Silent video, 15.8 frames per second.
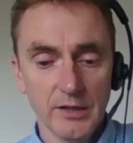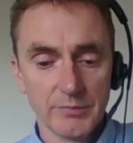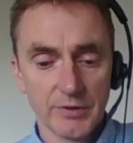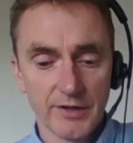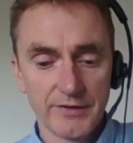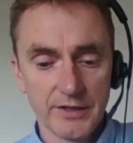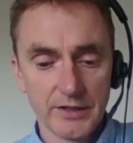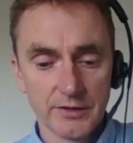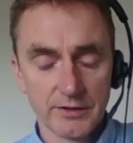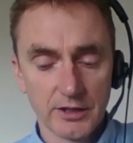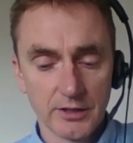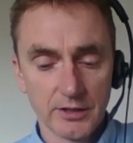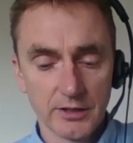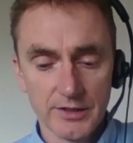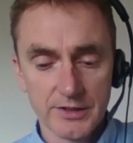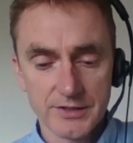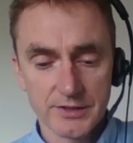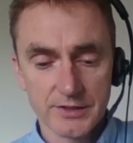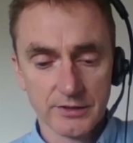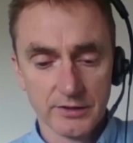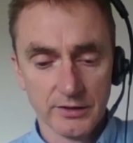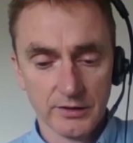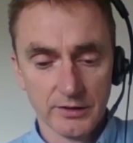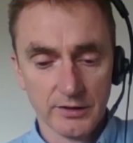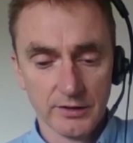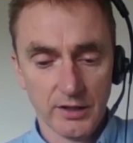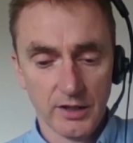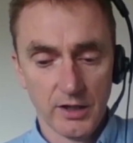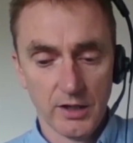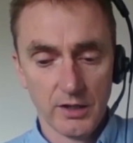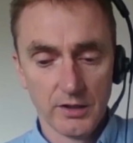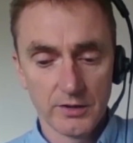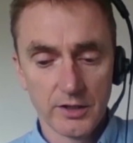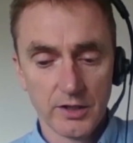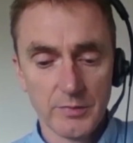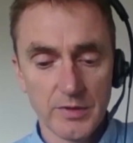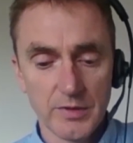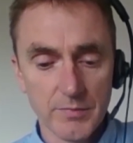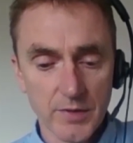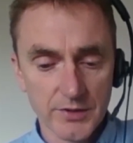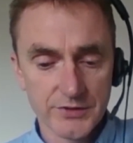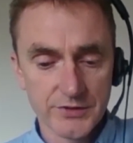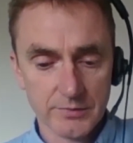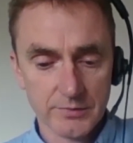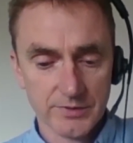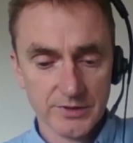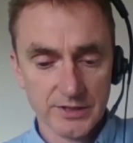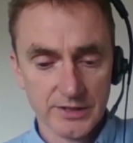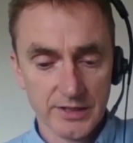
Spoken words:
But I think the clients that are going to be most open to